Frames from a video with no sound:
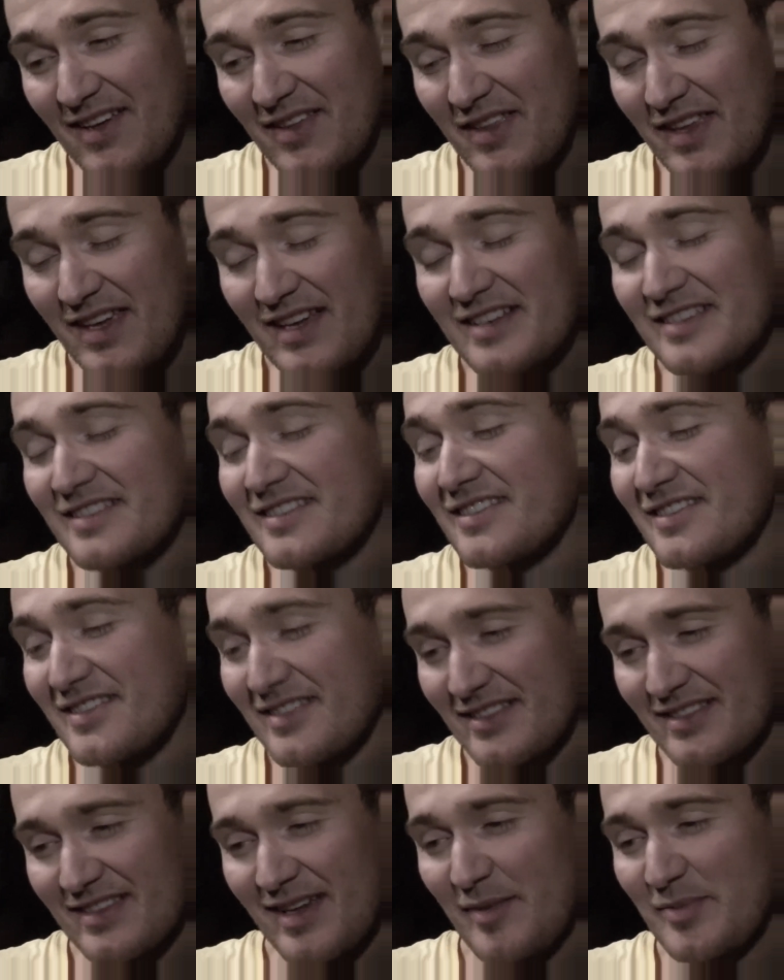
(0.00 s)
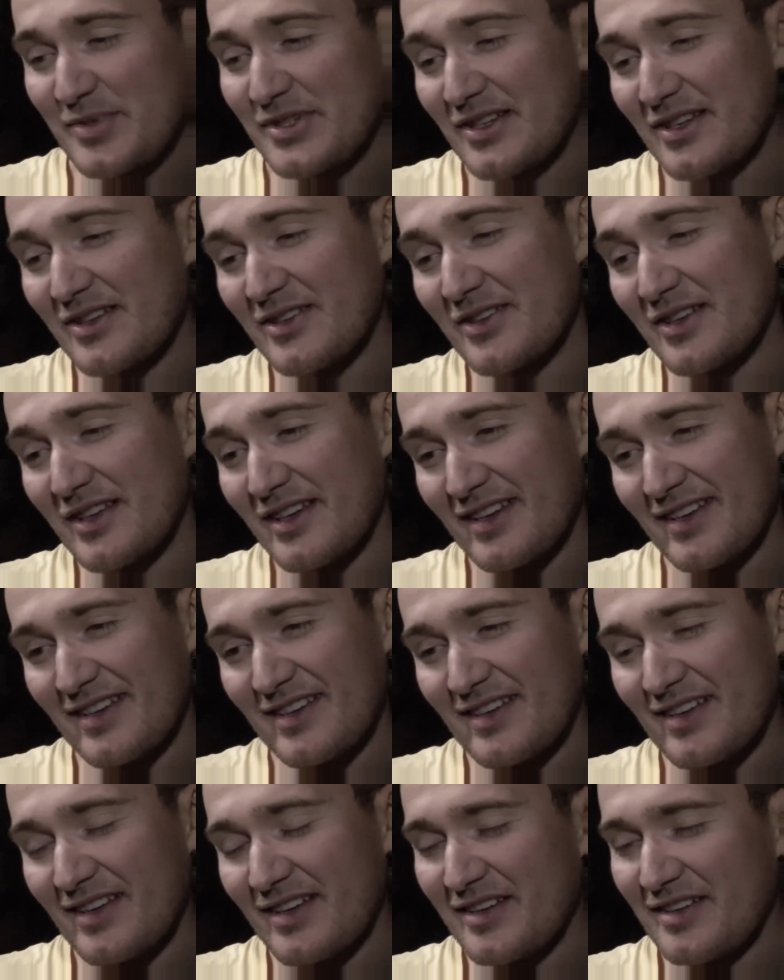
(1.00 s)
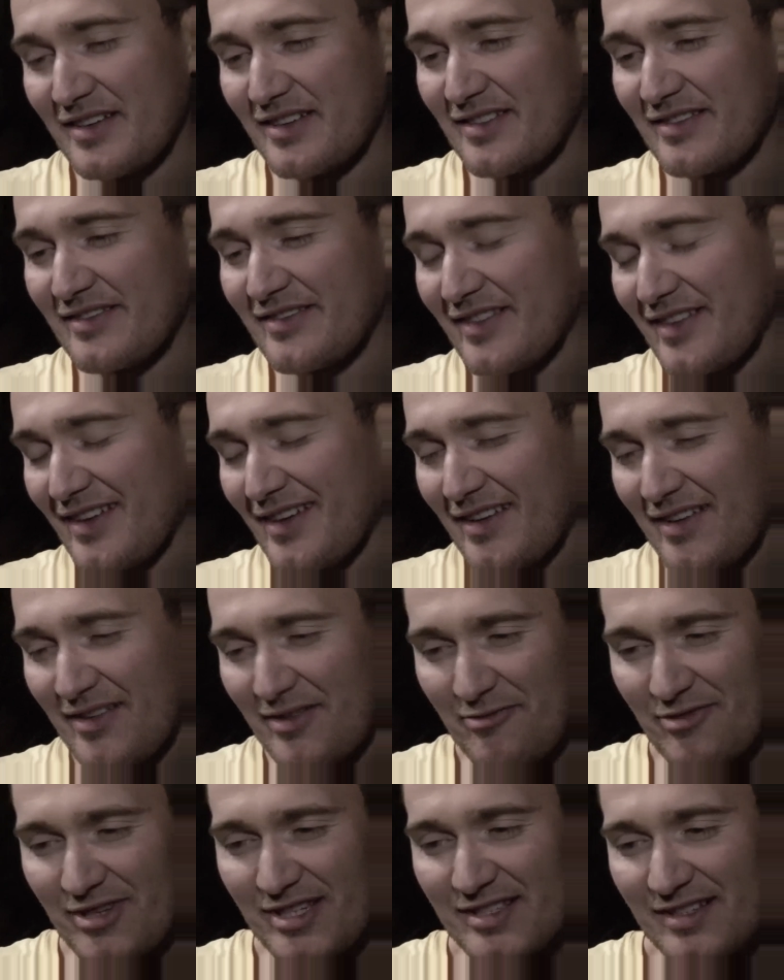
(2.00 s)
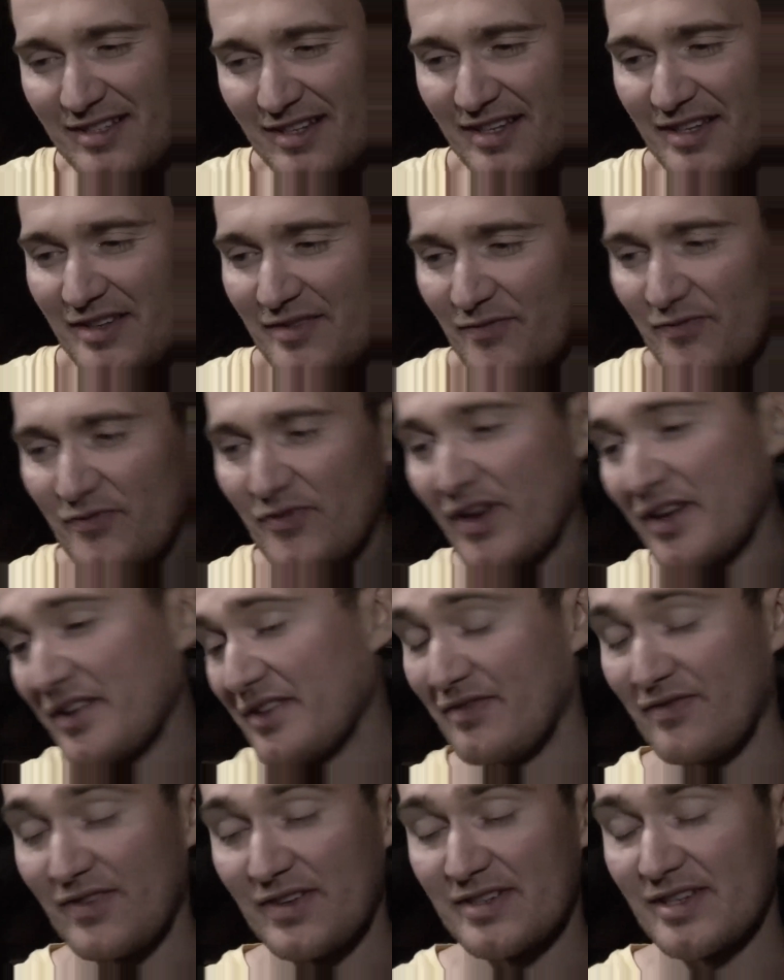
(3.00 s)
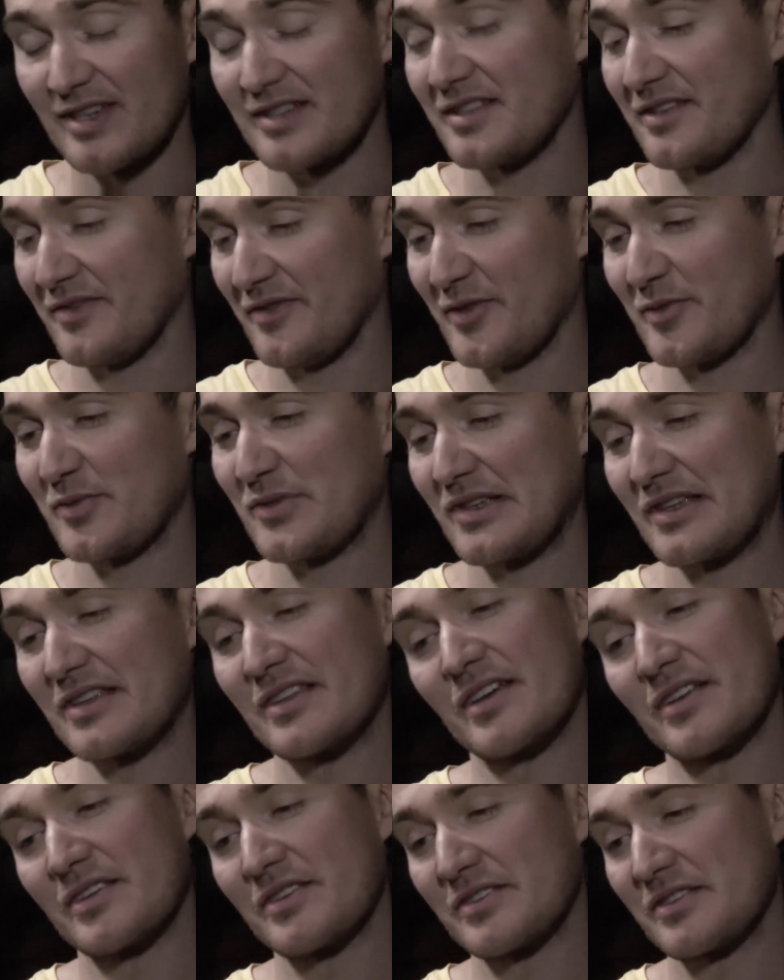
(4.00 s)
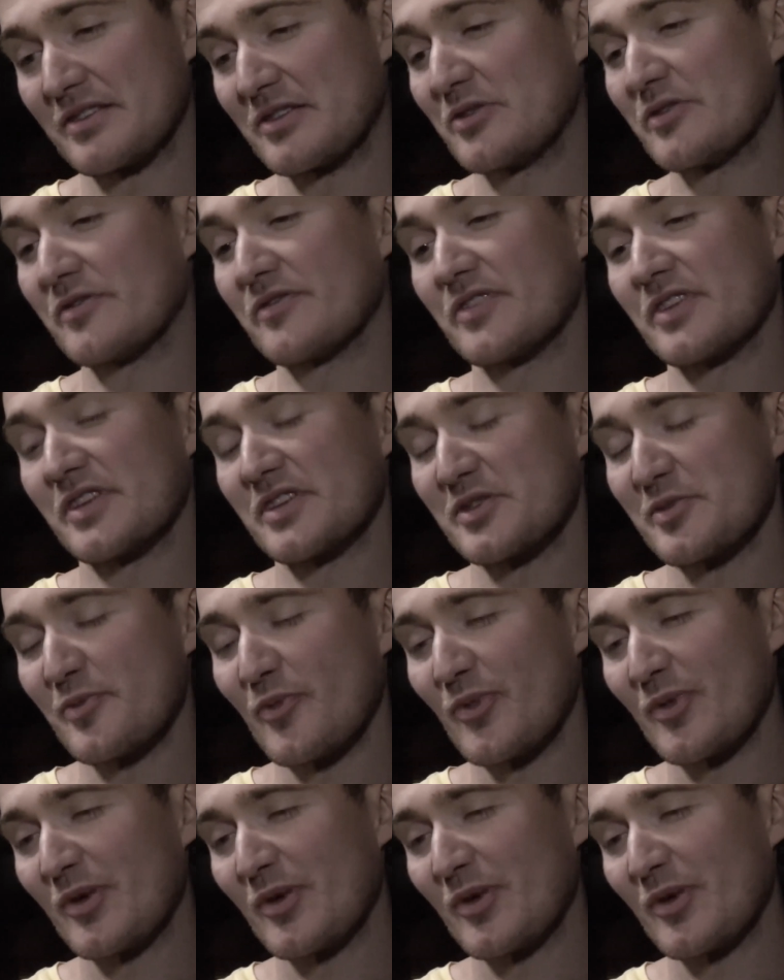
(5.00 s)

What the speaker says: The Innocents, absolutely, and recently fantastic films like The Others and The Orphanage.